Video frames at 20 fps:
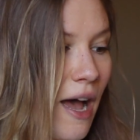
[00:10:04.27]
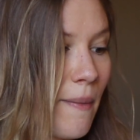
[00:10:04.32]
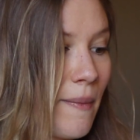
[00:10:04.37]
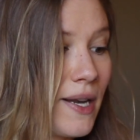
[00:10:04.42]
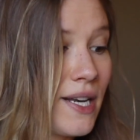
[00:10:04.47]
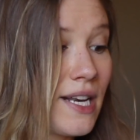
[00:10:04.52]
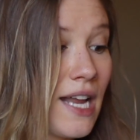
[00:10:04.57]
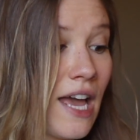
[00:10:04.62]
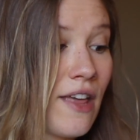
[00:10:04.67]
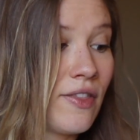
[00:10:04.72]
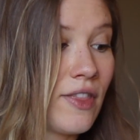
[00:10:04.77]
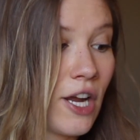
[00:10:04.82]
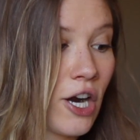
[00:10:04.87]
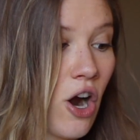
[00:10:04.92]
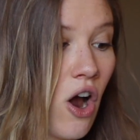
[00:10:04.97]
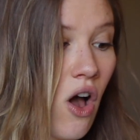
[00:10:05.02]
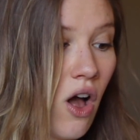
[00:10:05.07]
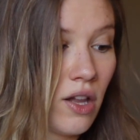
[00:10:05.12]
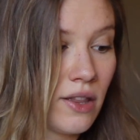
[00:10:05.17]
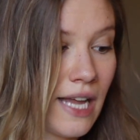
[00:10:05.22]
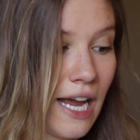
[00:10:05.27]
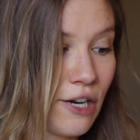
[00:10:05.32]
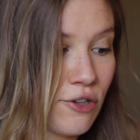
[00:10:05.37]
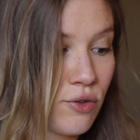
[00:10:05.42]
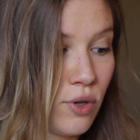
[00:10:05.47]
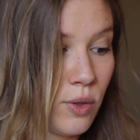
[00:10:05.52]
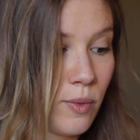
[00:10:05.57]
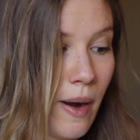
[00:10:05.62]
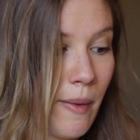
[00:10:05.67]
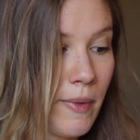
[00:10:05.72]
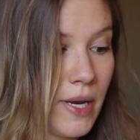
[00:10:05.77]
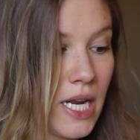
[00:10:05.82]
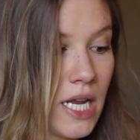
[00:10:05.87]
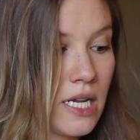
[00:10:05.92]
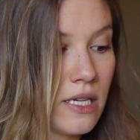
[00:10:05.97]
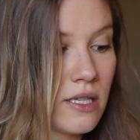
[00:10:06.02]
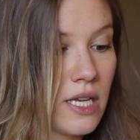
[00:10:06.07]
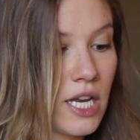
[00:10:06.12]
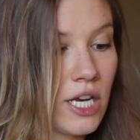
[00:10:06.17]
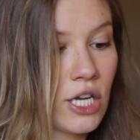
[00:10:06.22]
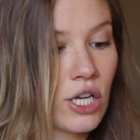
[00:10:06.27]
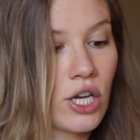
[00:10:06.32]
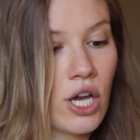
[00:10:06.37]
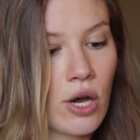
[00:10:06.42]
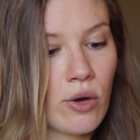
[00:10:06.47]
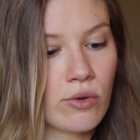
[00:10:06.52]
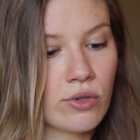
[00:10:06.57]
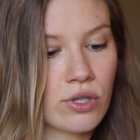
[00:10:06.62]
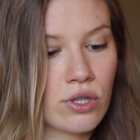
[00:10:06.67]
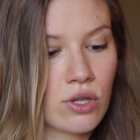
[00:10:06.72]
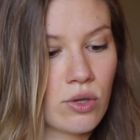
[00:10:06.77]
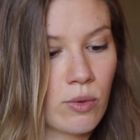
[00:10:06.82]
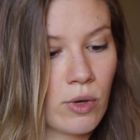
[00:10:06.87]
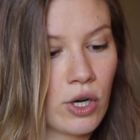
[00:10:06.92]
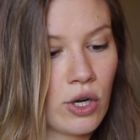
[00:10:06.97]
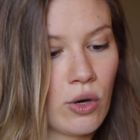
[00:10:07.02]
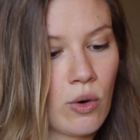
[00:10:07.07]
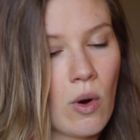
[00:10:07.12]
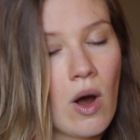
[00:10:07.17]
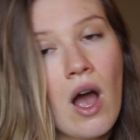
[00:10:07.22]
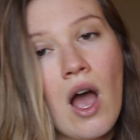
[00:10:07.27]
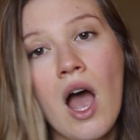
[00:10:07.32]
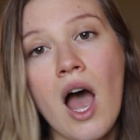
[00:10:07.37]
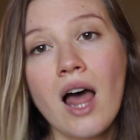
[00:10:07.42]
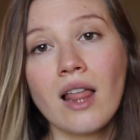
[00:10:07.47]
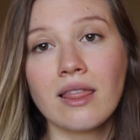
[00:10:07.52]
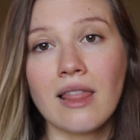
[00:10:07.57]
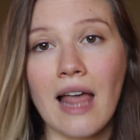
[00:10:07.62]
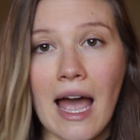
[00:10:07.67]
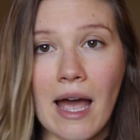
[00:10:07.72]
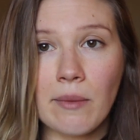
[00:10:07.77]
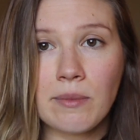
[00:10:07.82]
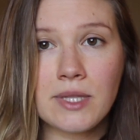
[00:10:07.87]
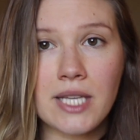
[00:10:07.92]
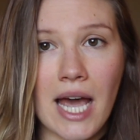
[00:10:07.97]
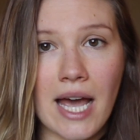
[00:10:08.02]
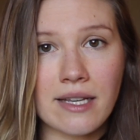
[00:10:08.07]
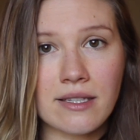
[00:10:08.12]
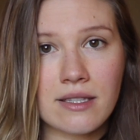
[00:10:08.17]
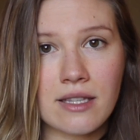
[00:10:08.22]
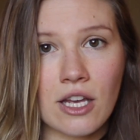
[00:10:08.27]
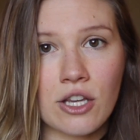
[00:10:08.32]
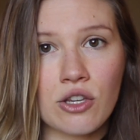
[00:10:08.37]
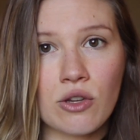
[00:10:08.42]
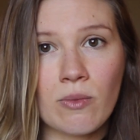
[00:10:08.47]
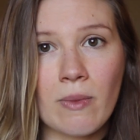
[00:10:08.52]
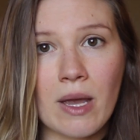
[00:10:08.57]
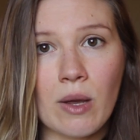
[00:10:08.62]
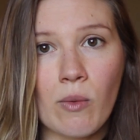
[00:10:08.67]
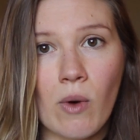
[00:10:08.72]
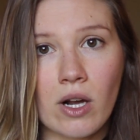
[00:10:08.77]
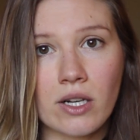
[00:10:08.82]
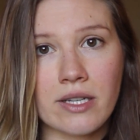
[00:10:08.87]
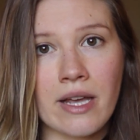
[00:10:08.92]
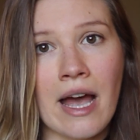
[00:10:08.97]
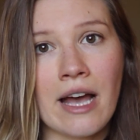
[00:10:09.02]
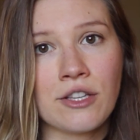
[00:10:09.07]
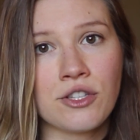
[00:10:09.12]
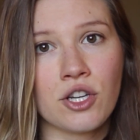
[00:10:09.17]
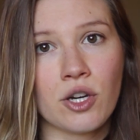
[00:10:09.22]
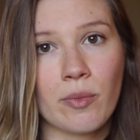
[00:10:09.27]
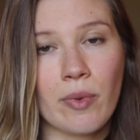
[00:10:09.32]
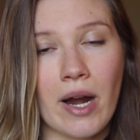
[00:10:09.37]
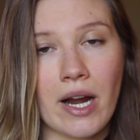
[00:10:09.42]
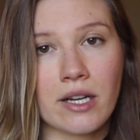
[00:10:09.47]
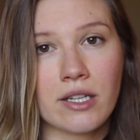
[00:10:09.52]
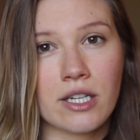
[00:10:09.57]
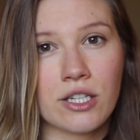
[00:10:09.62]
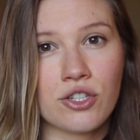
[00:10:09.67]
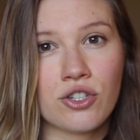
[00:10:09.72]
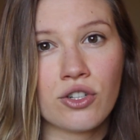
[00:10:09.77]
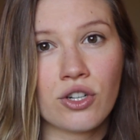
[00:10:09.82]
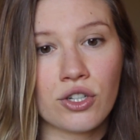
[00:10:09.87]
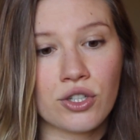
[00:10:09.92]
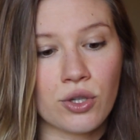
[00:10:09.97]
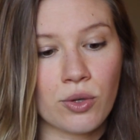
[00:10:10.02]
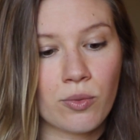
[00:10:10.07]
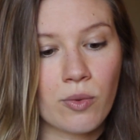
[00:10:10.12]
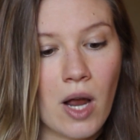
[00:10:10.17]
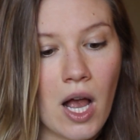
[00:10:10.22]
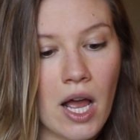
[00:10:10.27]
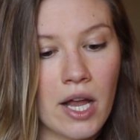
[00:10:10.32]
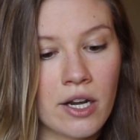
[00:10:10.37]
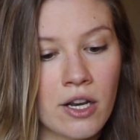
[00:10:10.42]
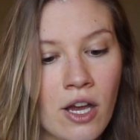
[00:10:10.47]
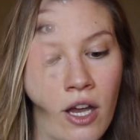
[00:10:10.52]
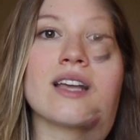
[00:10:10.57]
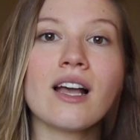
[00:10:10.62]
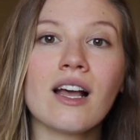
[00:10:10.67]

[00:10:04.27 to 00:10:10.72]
Um, and they're all natural remedies, and it goes through lab tests that you may want to ask your practitioner to run.